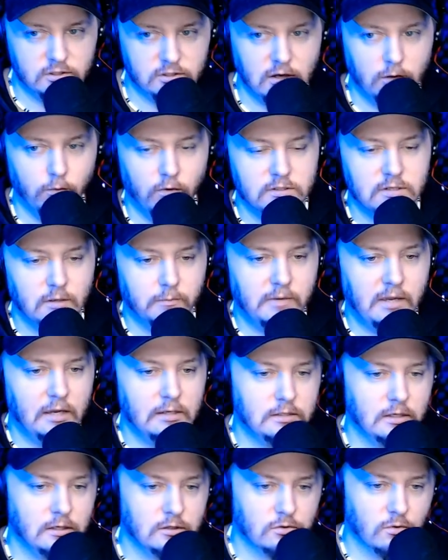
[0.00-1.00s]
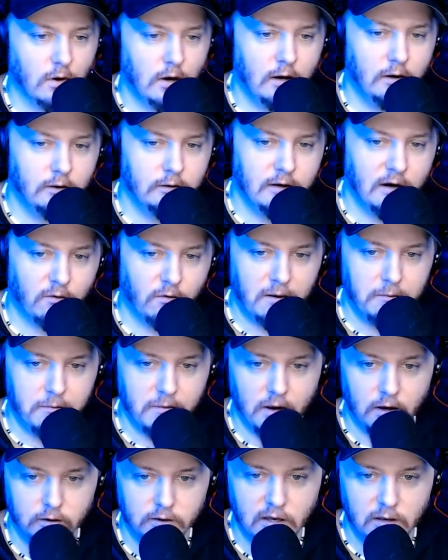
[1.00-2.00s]
kidding. What's up, Casey? Is Raw. Yeah, rape me
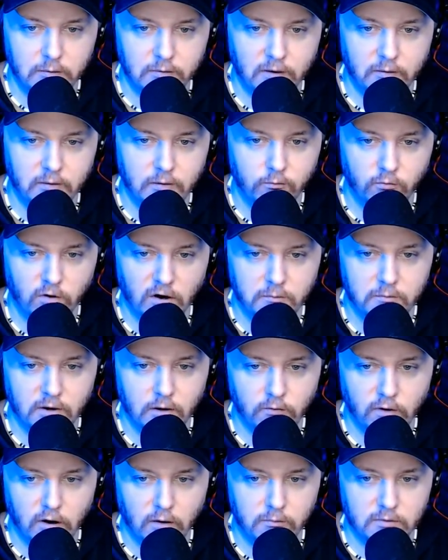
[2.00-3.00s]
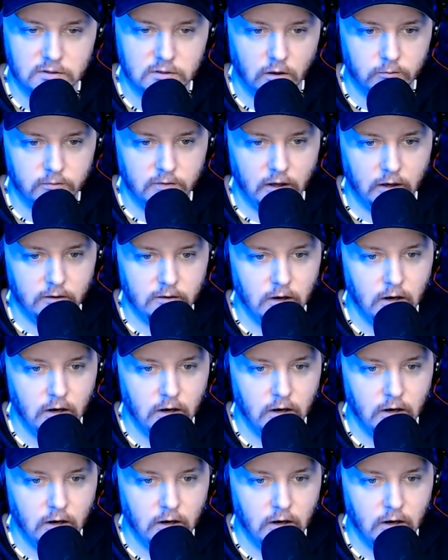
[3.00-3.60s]
all day, baby. Rape me till I'm dead.